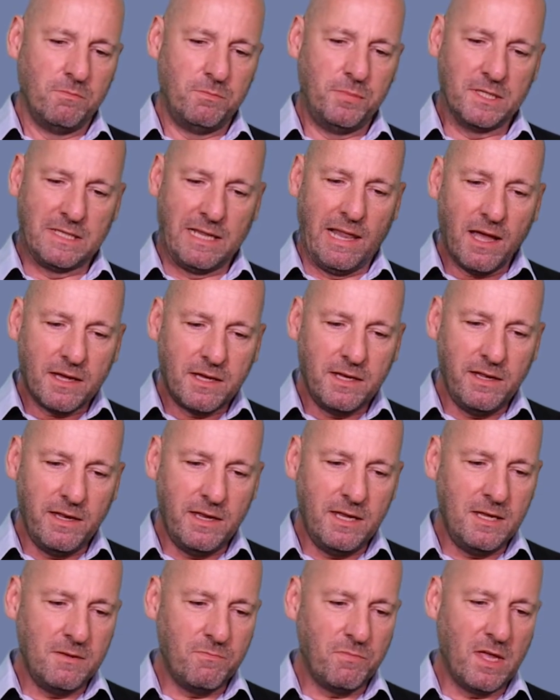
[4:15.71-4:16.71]
But
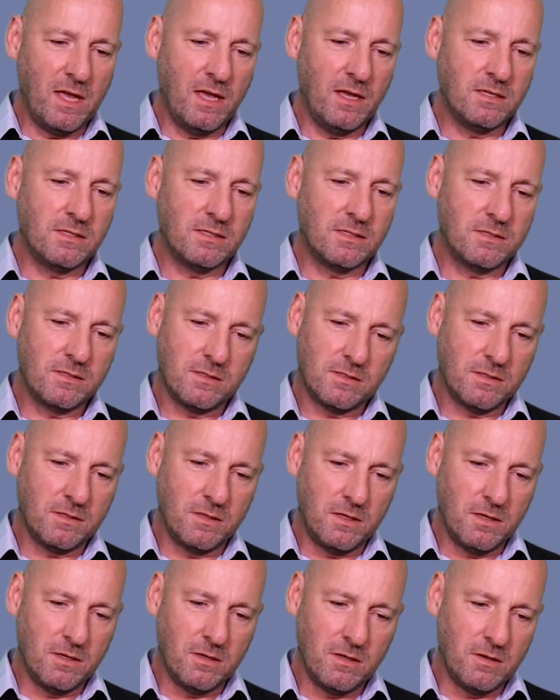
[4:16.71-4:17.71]
luckily, as
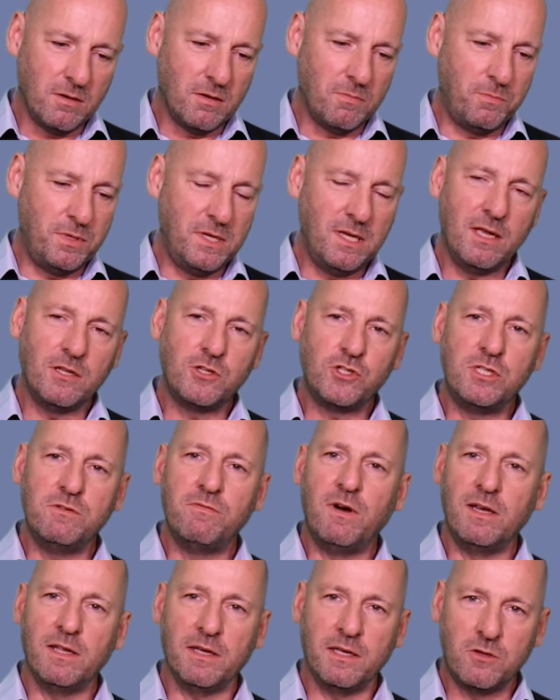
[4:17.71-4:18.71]
the
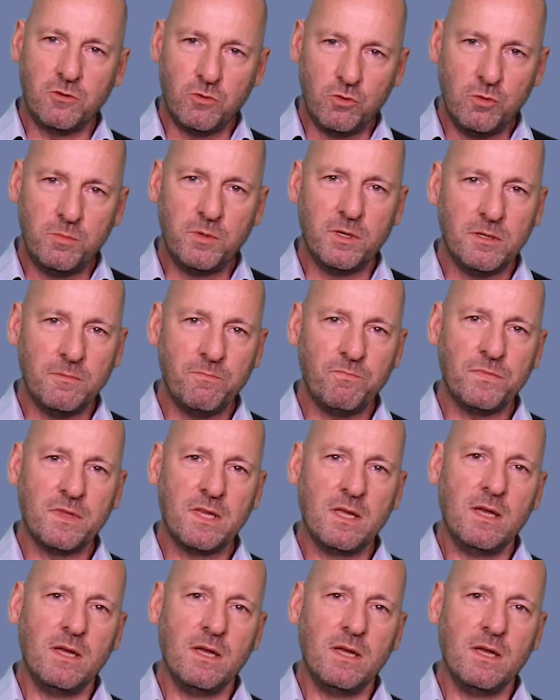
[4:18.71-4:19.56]
PhD Valerie Gruber